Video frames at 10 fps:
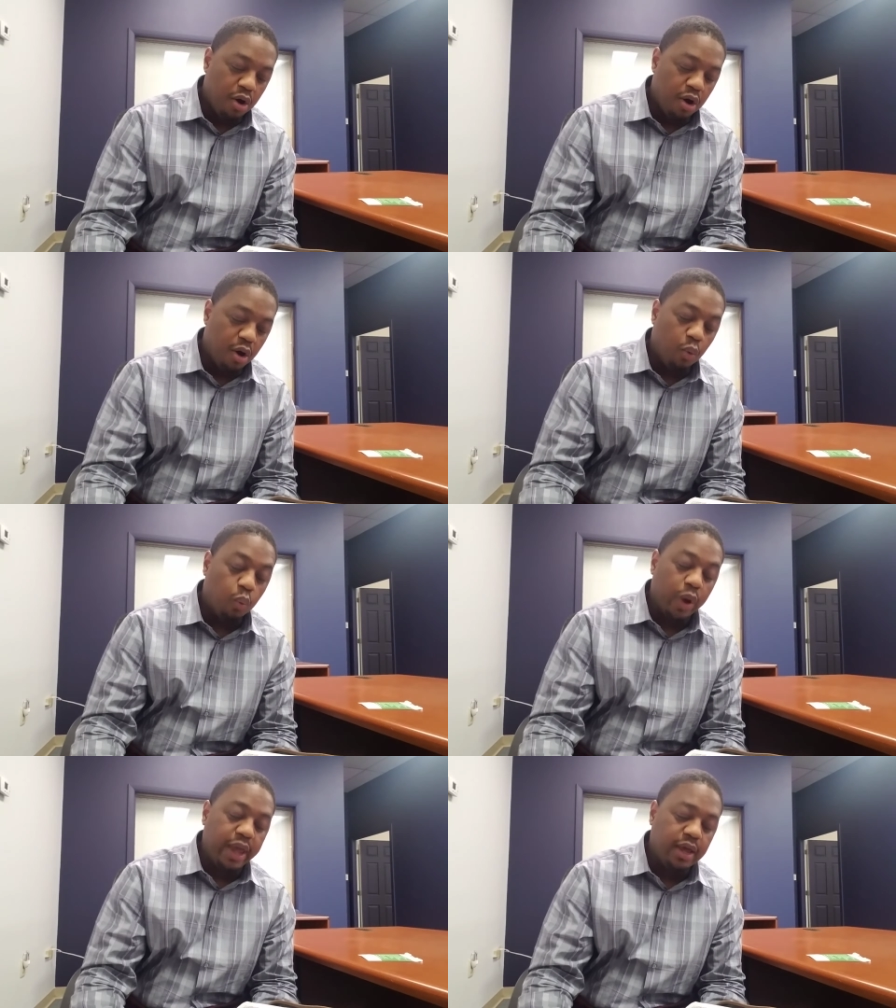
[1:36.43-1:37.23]

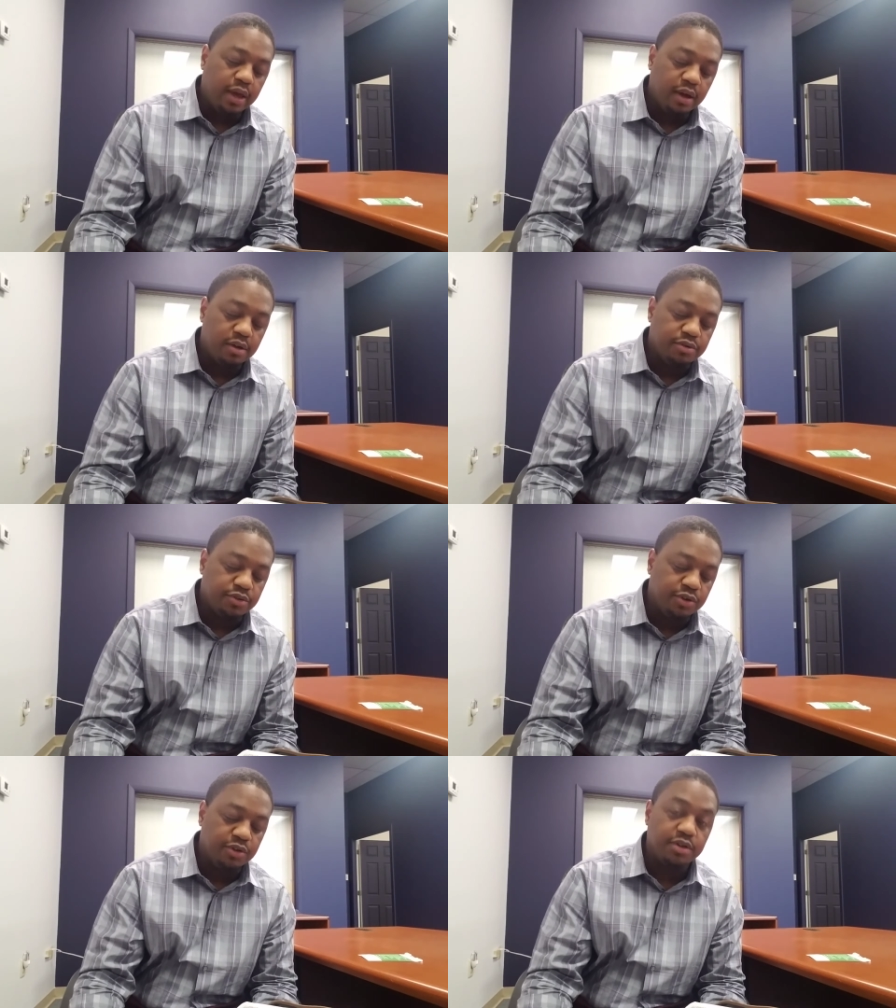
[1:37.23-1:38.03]
Awake
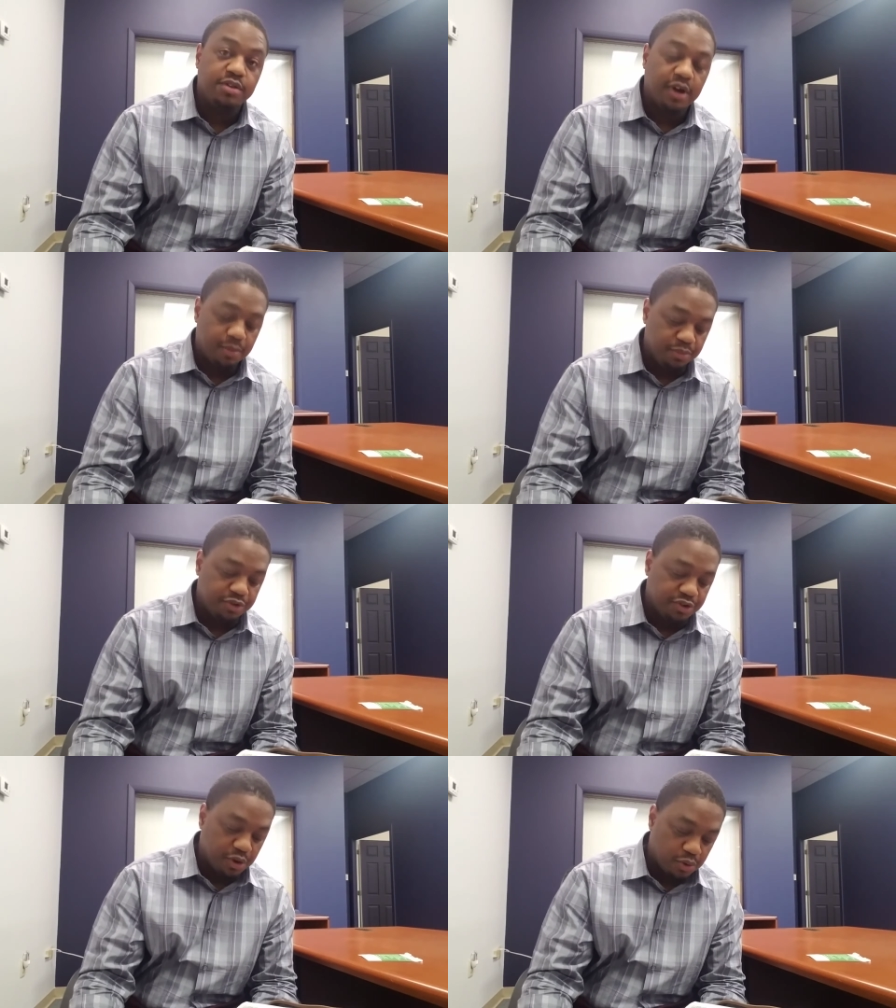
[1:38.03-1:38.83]
to the dumb
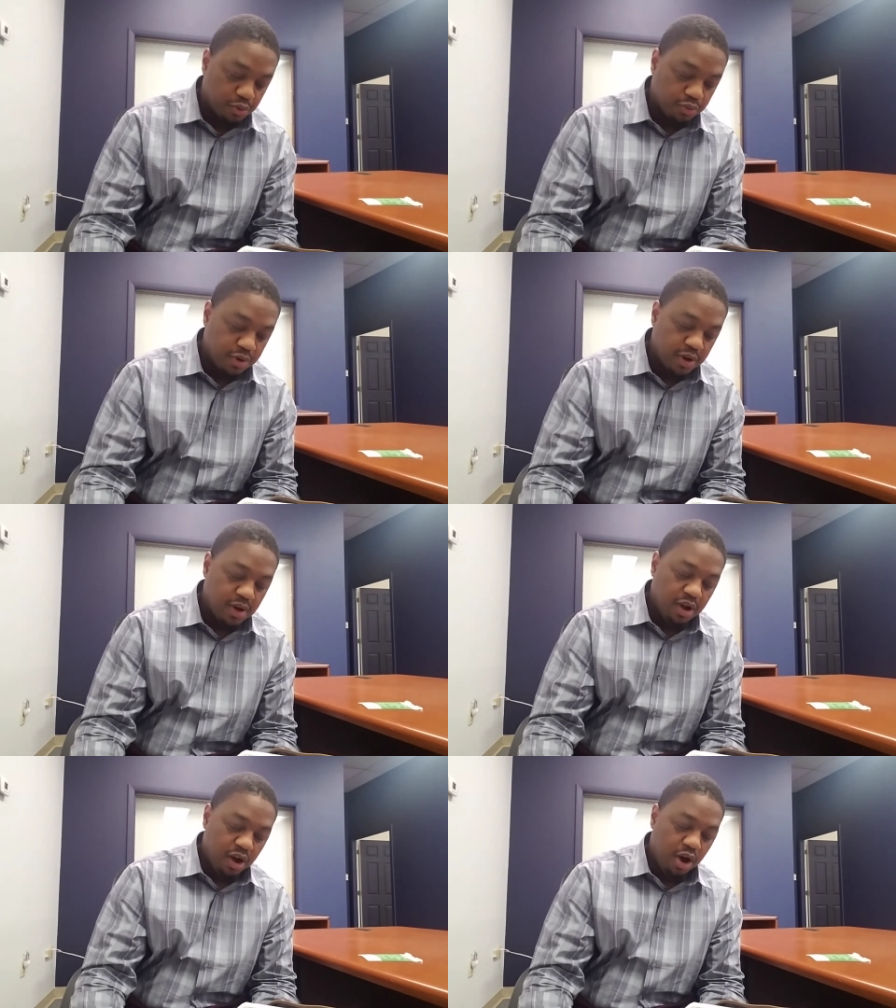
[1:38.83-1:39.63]
stone,
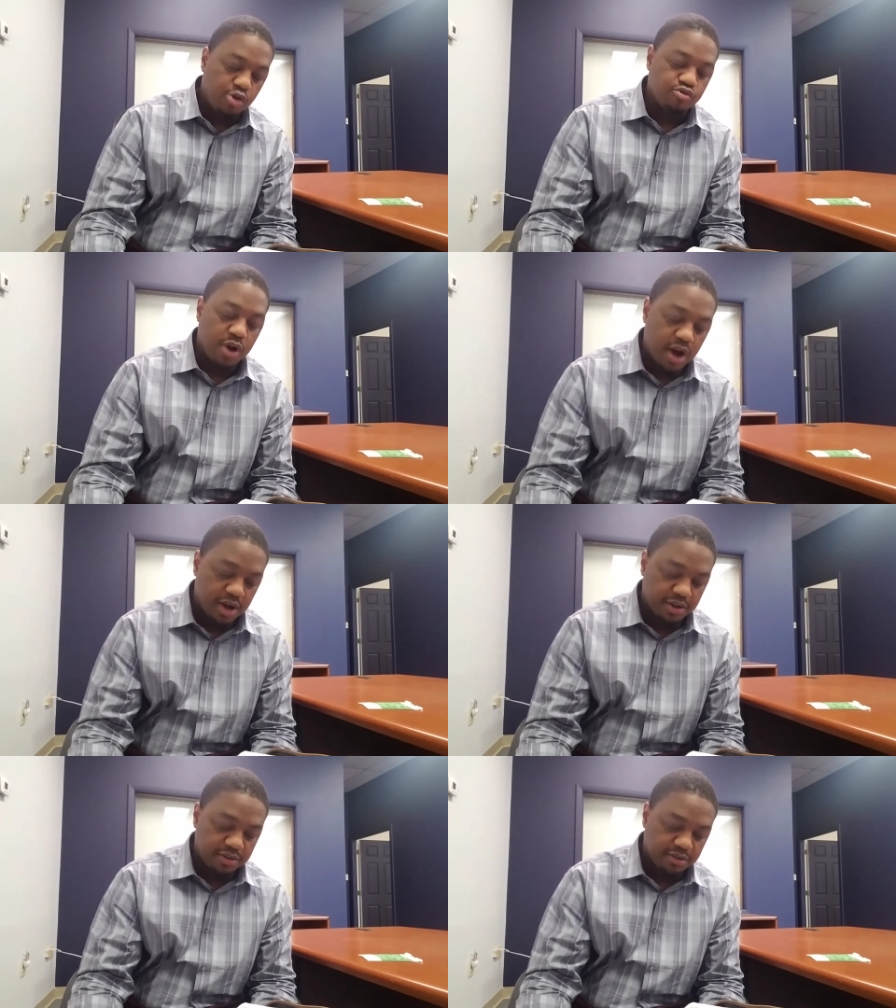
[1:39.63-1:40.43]

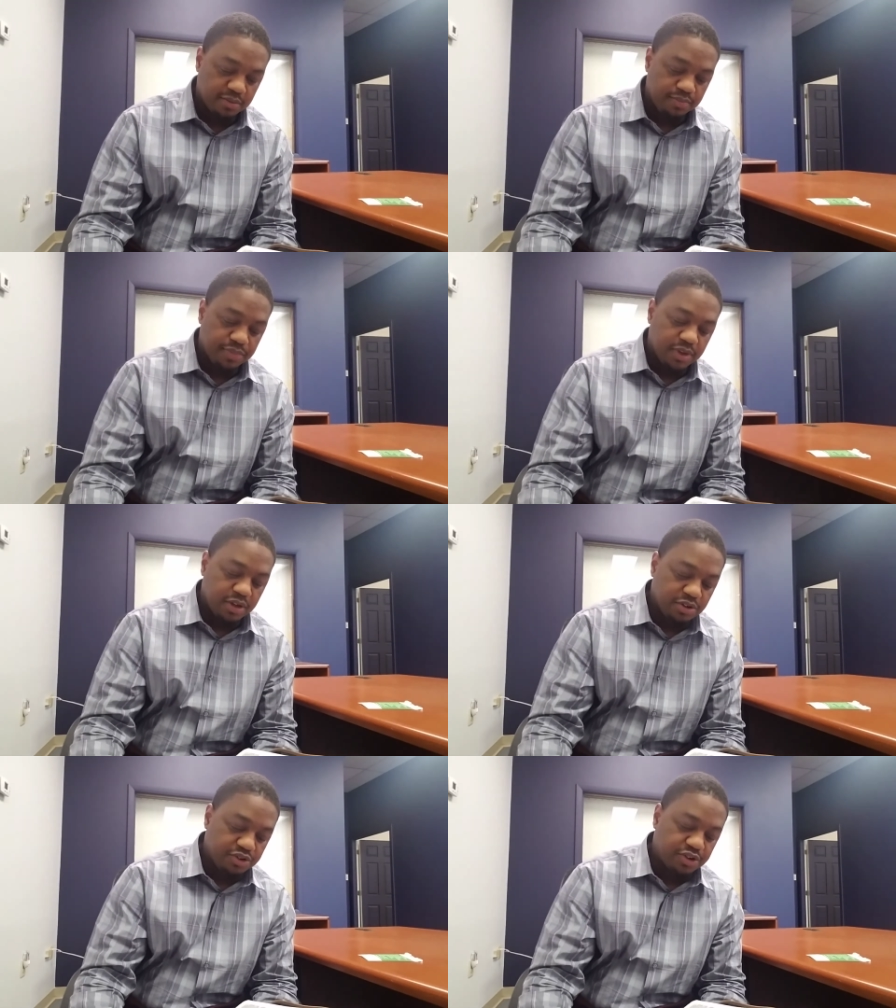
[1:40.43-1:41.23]
arise,
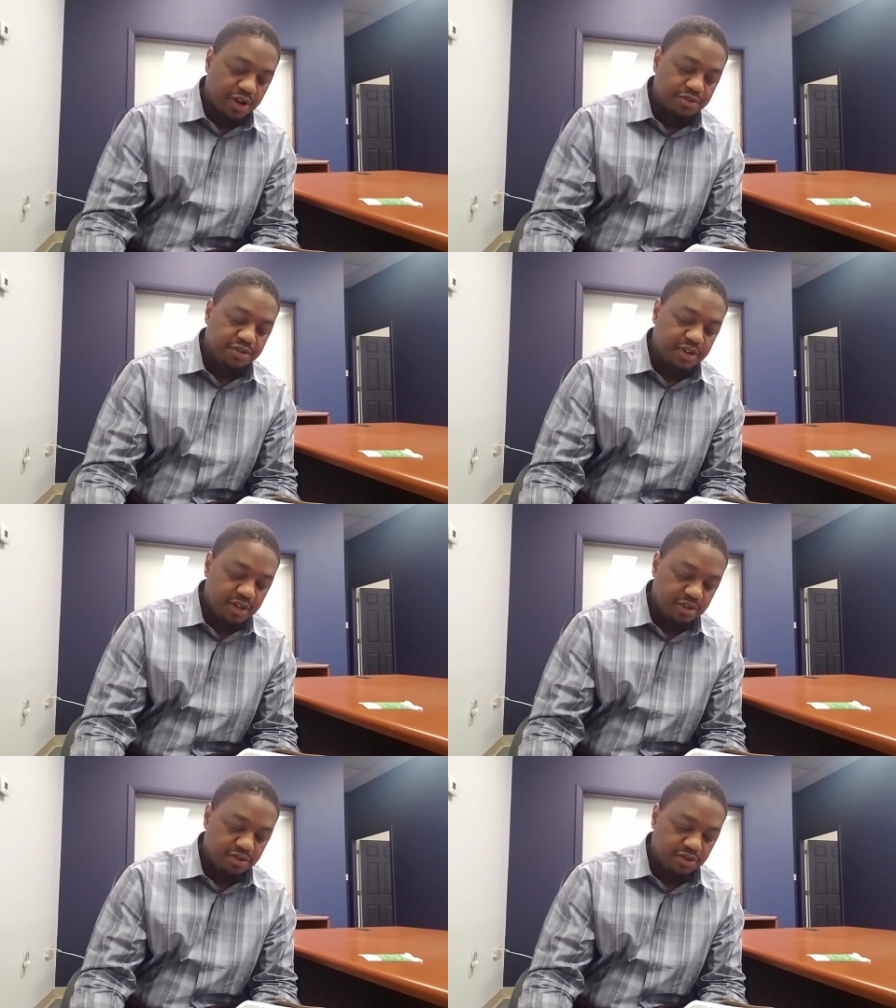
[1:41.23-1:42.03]
it shall
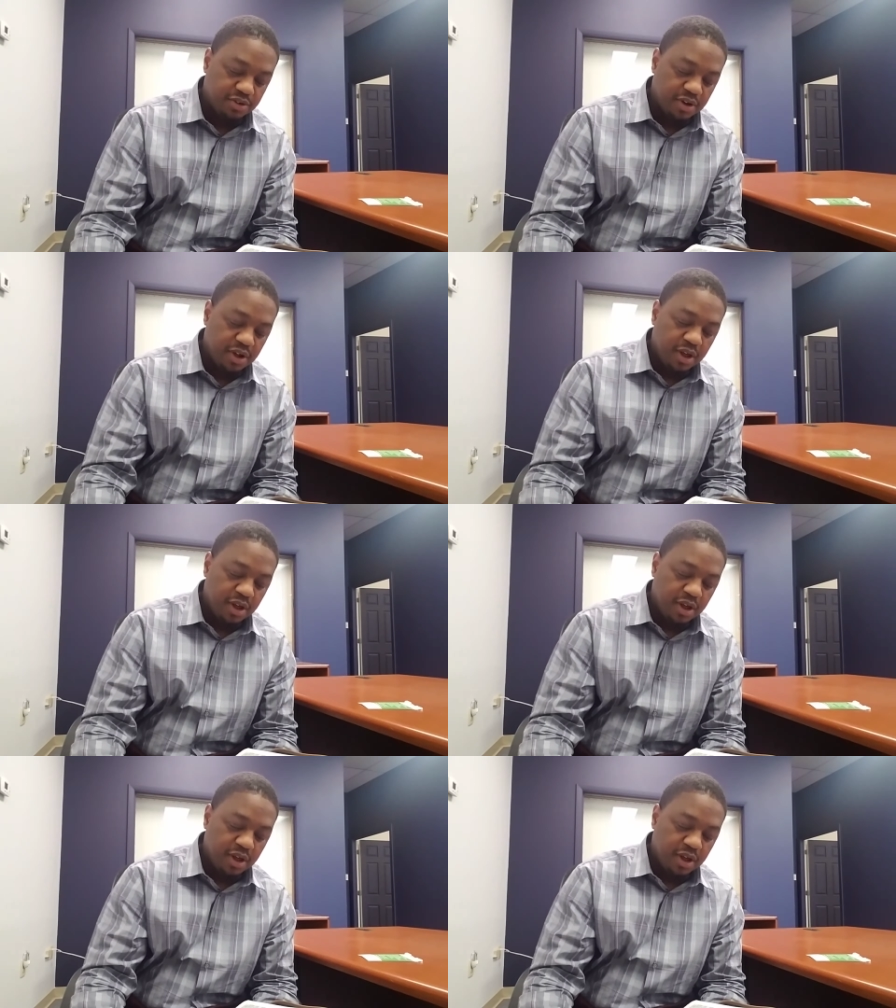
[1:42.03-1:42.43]
teach.